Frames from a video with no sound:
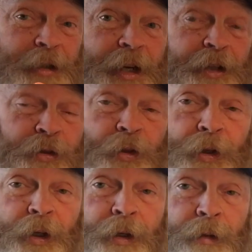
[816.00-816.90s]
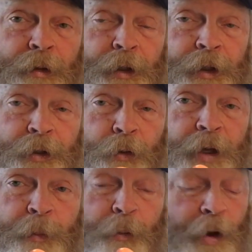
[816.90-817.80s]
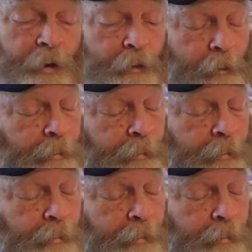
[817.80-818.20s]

tastes good. Don't get me wrong.